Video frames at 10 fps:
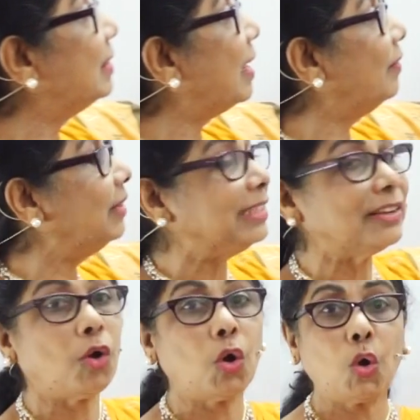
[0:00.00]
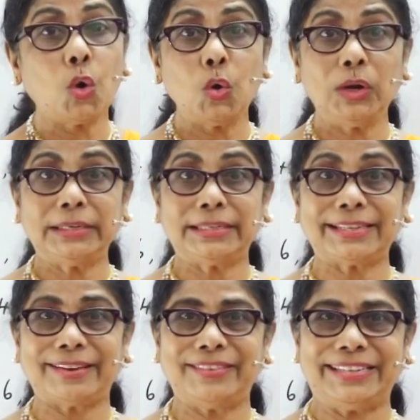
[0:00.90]
7, all in
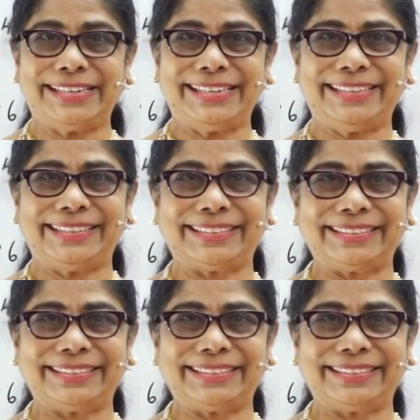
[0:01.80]
70s.